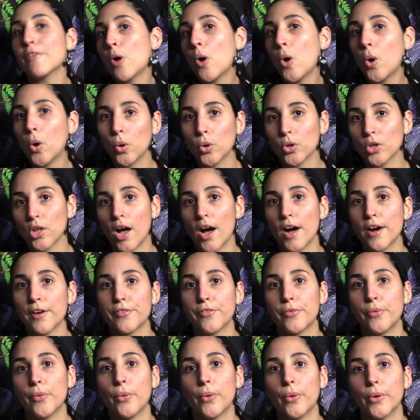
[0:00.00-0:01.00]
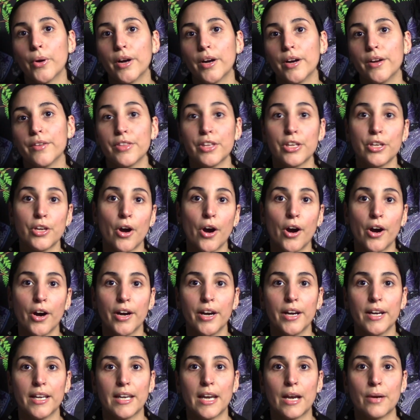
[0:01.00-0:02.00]
whole lot for the
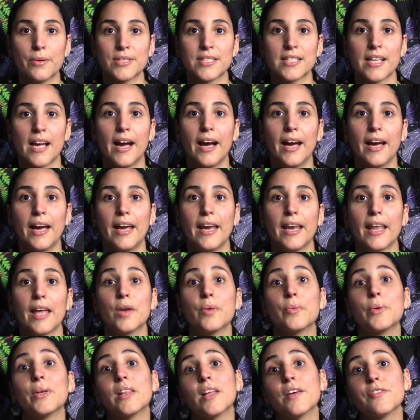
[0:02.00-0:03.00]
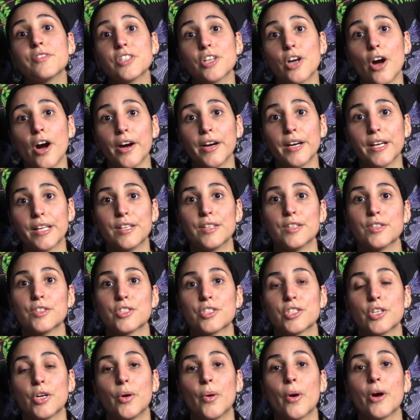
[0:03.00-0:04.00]
yard and outside, and we love to garden,
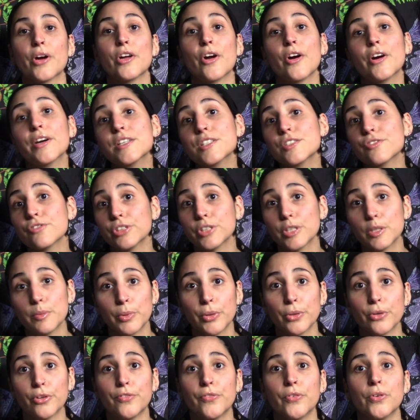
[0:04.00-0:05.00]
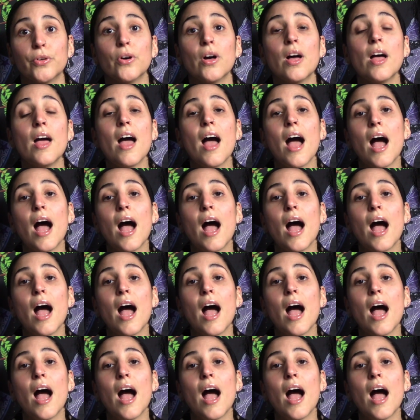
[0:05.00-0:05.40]
so our yard is really beautiful.